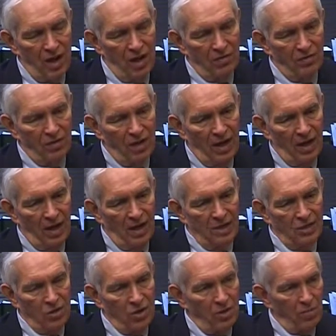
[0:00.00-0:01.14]
after I
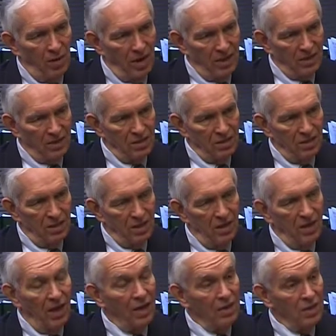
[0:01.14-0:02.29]
started practicing
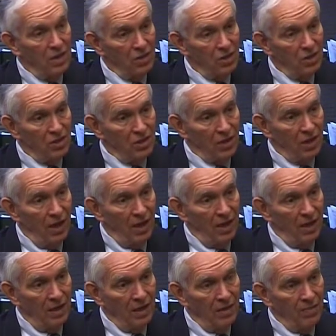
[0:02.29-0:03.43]
in 1969.